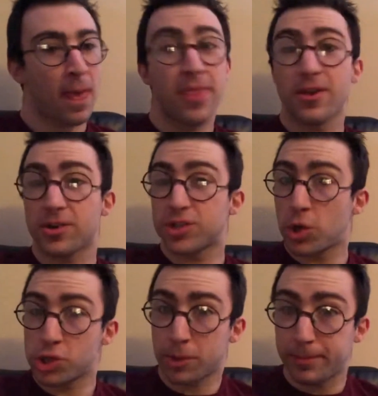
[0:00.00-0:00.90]
there's
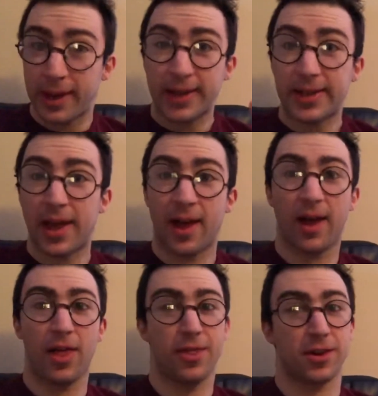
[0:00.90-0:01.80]
social
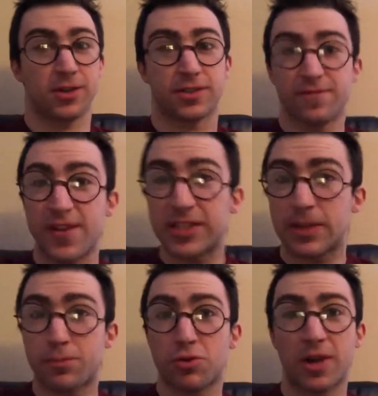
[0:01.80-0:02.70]
media, there's
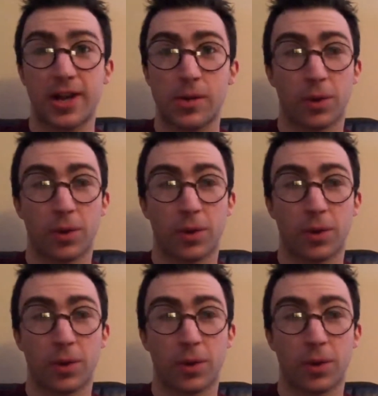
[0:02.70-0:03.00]
Vistaprint,